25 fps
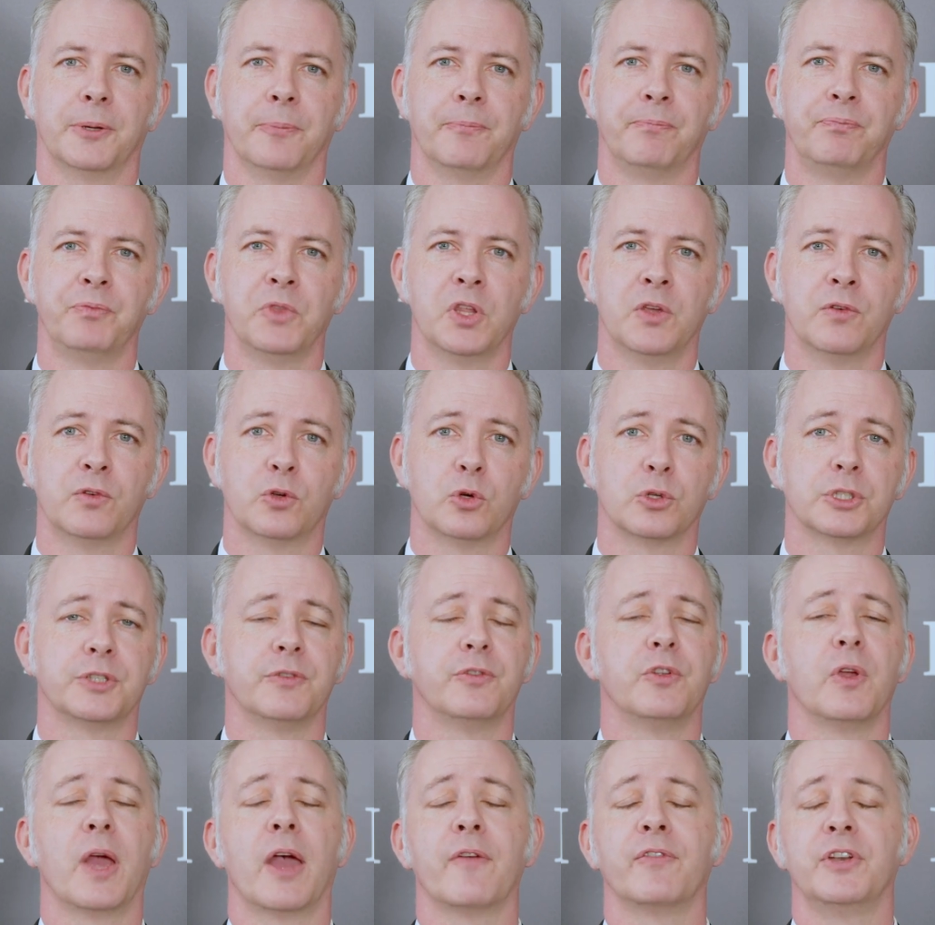Of course,
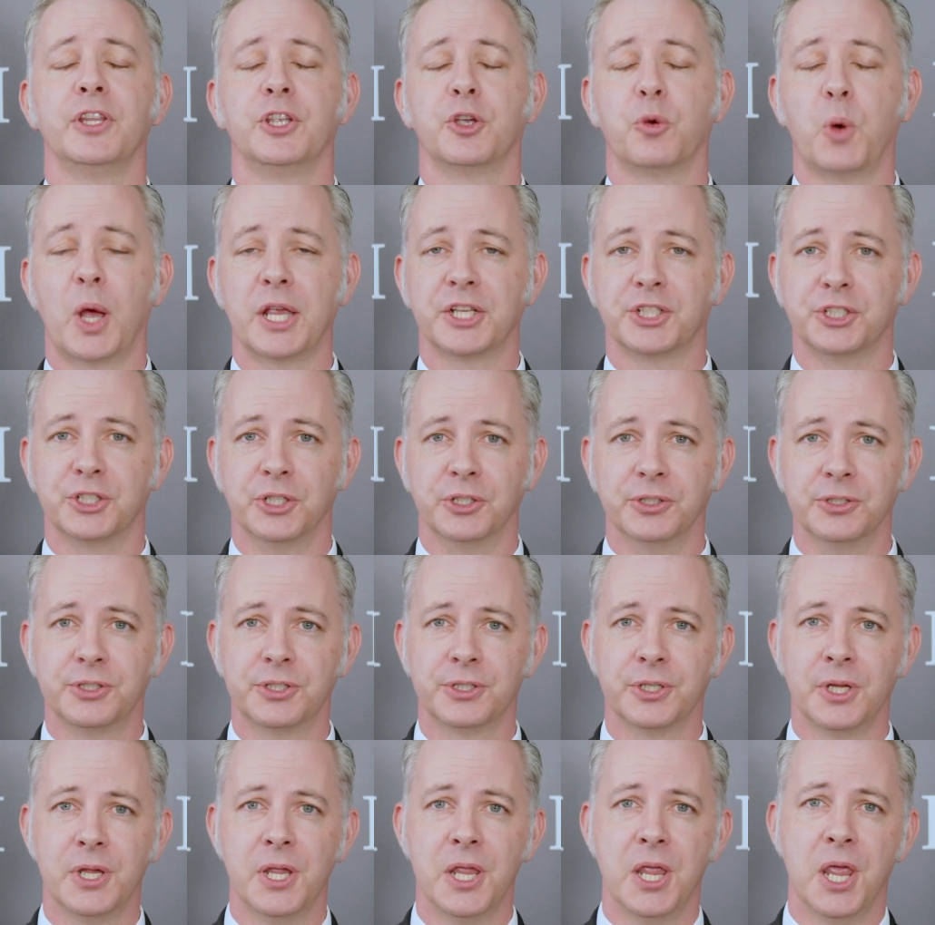if you have any
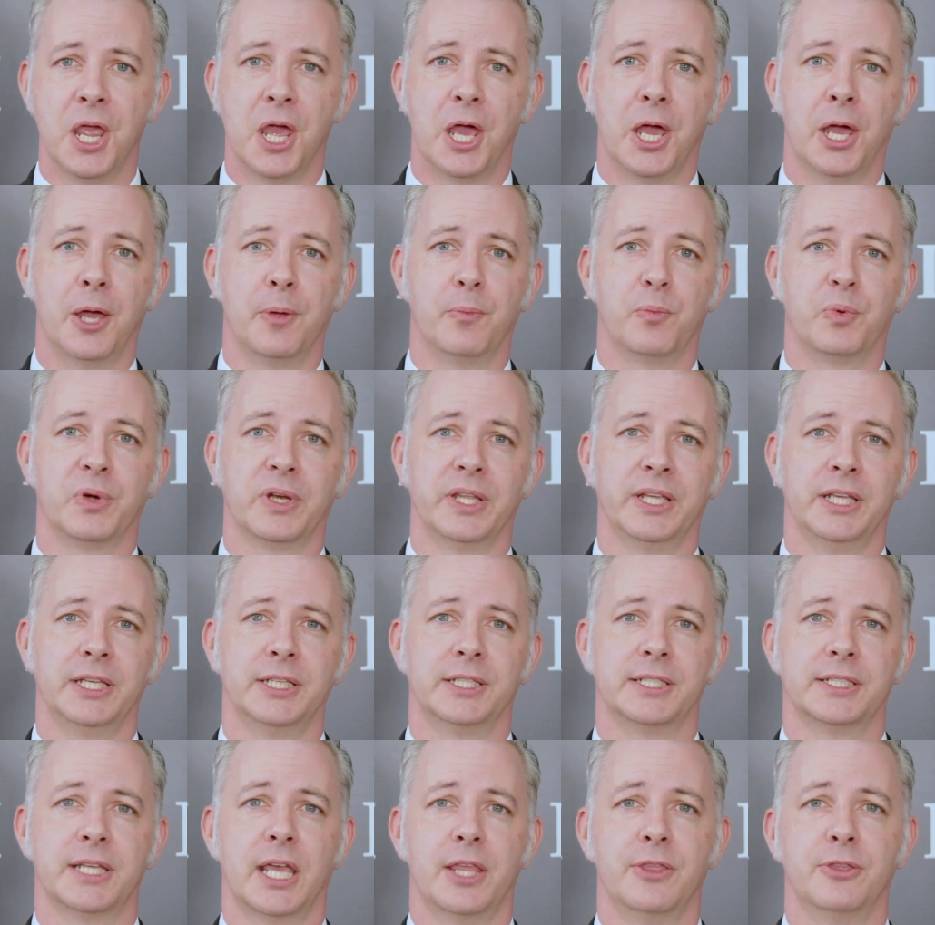questions,
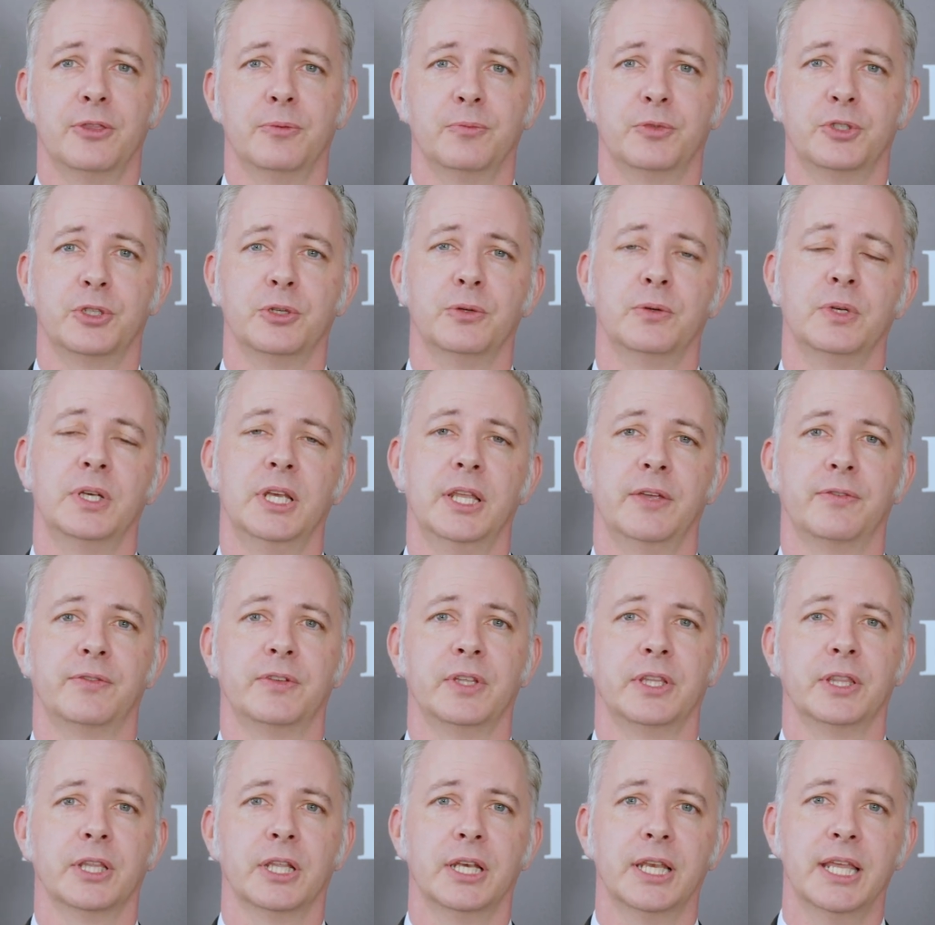please send them to
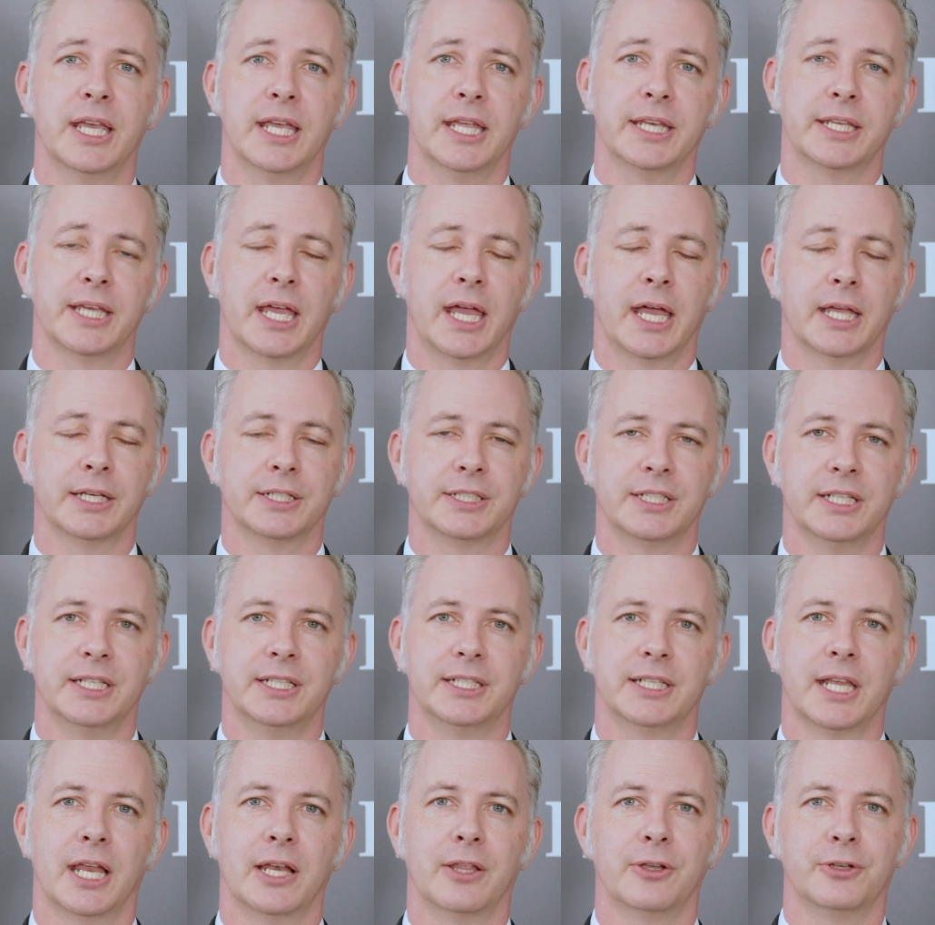
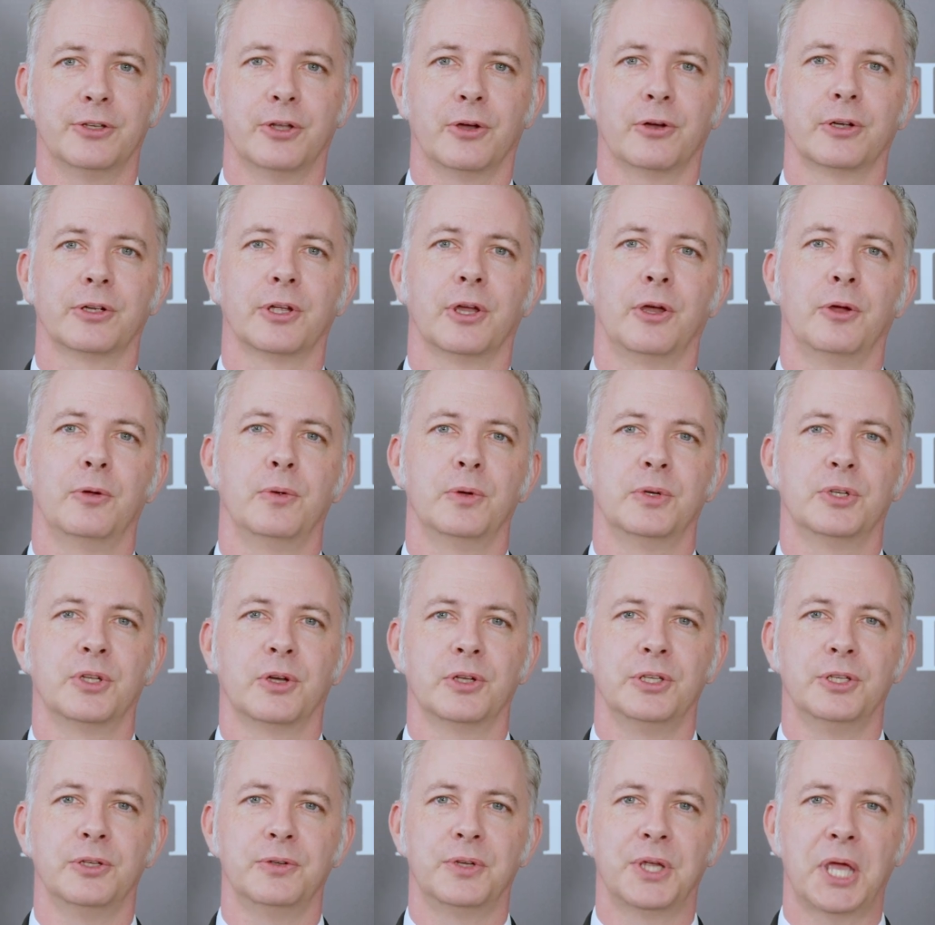
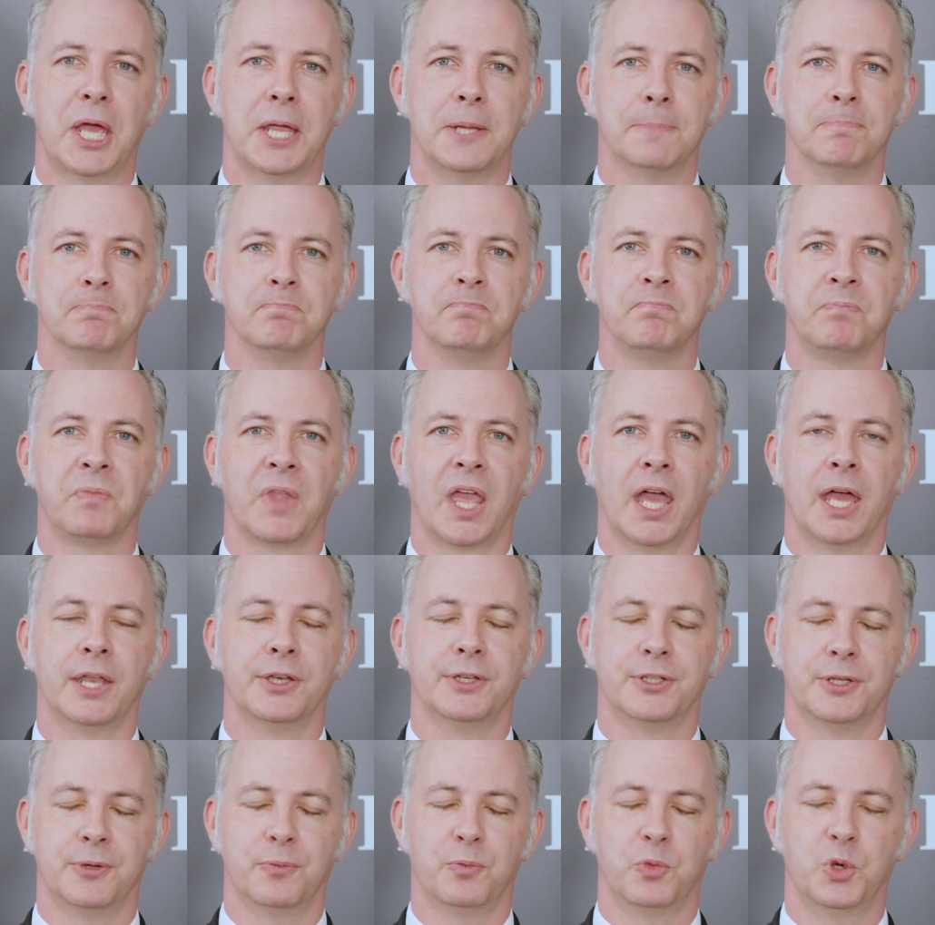liftingthelid@gseller.co.uk,
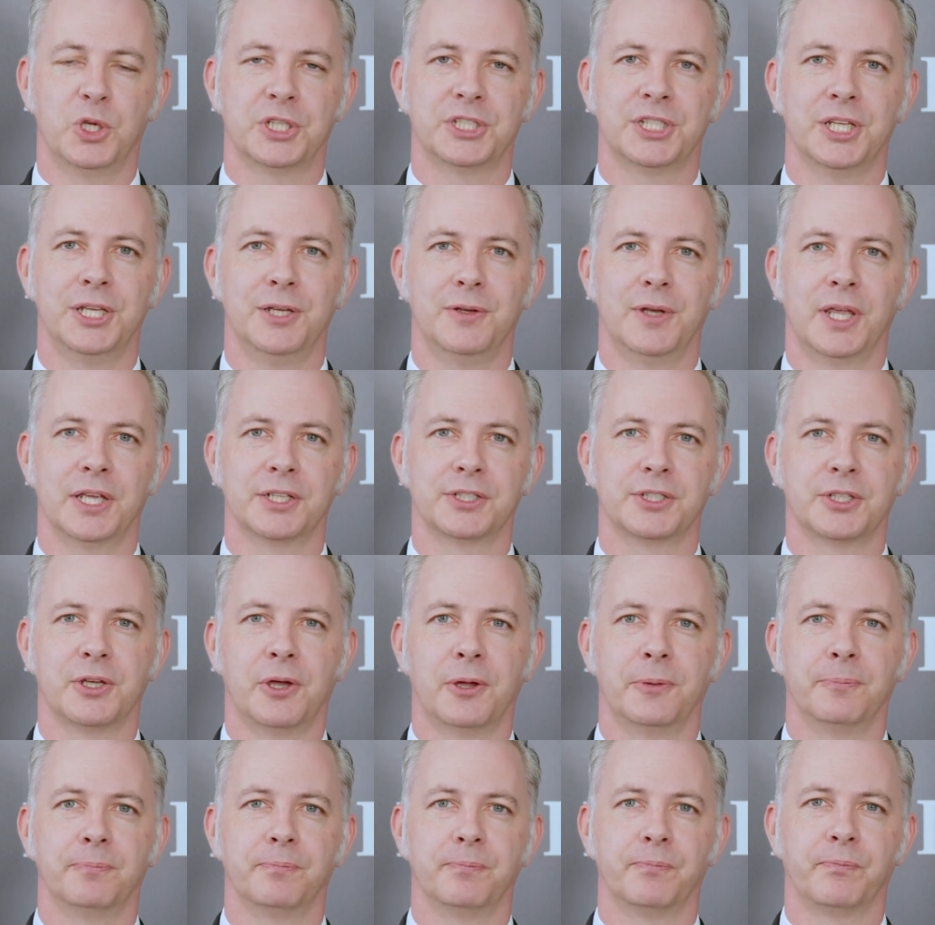and we'll see you next
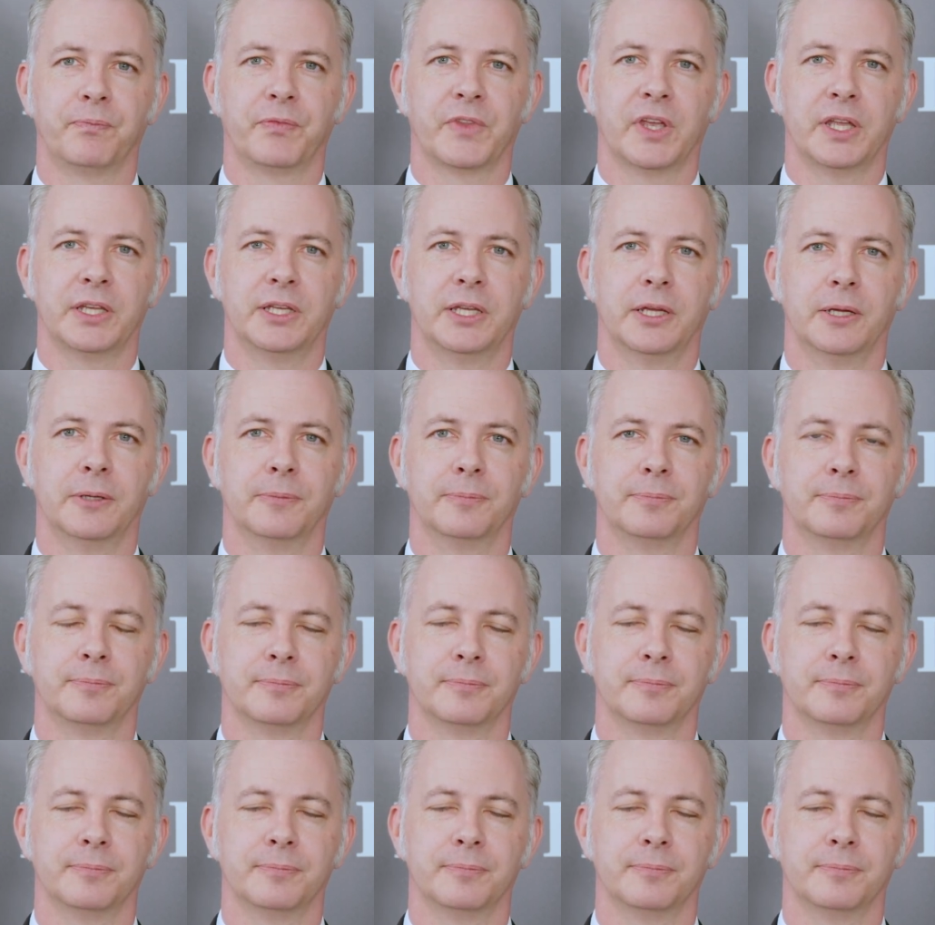time. Thank you.